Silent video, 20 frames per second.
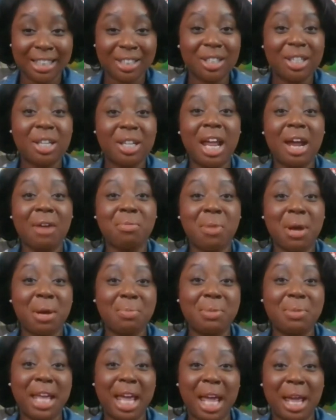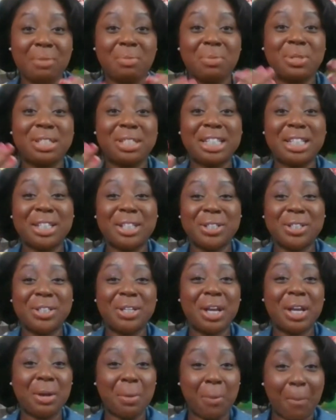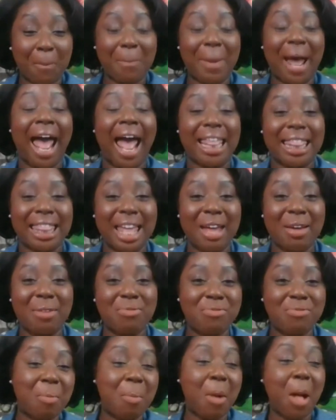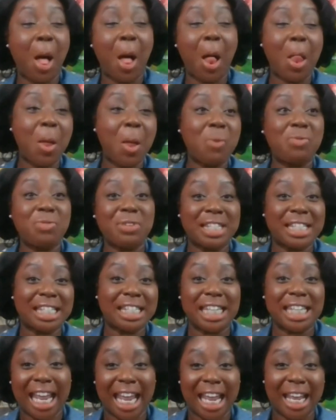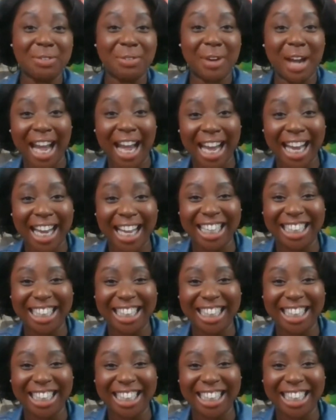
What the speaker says: So then everybody will be able to buy them from all over the state, right?